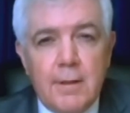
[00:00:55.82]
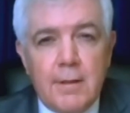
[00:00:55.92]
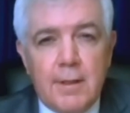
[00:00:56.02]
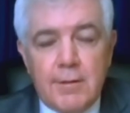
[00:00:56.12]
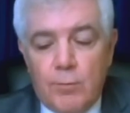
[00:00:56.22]

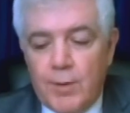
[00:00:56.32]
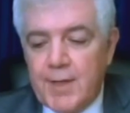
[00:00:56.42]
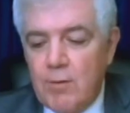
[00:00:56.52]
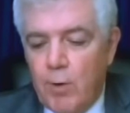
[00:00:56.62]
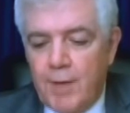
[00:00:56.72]
that what
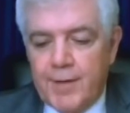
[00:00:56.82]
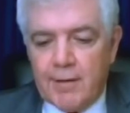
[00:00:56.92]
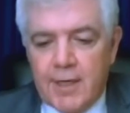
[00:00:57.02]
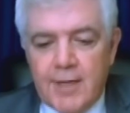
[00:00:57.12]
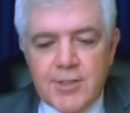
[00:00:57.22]
they want
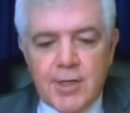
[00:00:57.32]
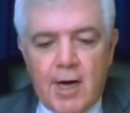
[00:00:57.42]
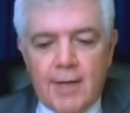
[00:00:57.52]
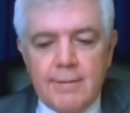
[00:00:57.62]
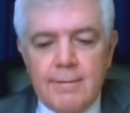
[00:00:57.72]
their kids
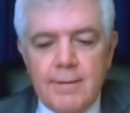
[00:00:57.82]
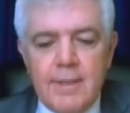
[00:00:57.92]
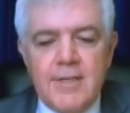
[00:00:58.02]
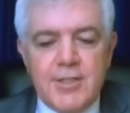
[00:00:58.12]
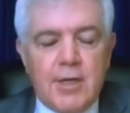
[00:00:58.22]
taught
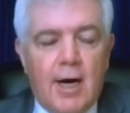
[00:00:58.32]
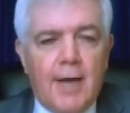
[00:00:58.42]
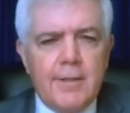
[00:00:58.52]
is taught.